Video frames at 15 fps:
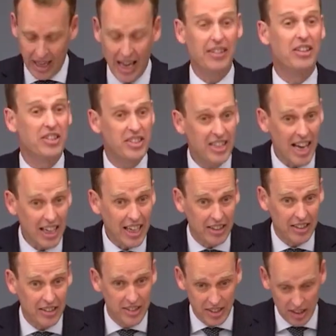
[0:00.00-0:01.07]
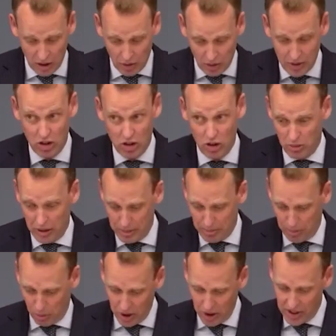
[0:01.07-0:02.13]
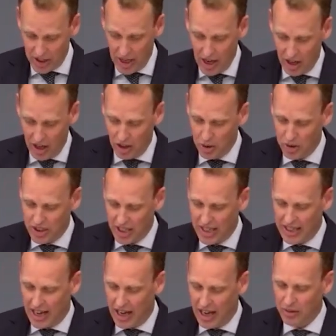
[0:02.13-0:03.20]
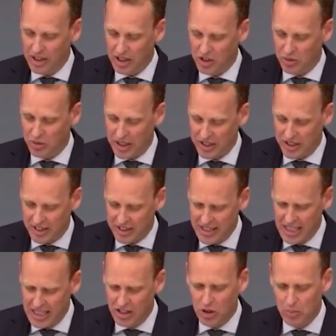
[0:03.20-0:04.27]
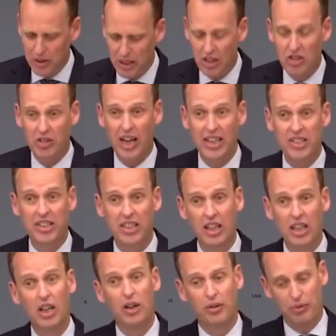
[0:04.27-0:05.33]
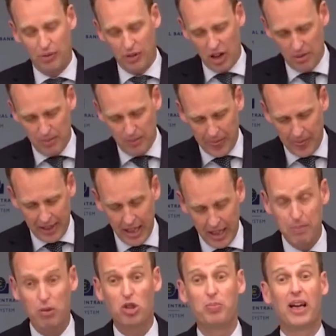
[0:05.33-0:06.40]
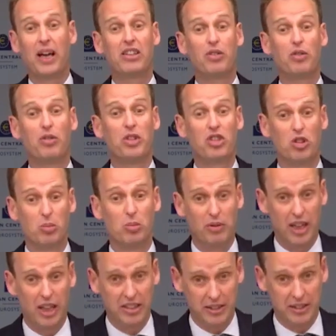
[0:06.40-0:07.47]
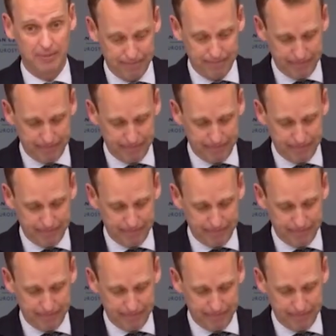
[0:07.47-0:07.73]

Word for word: and the second of these two reports looks at how this risk needs to be addressed from the perspective of the supervisor.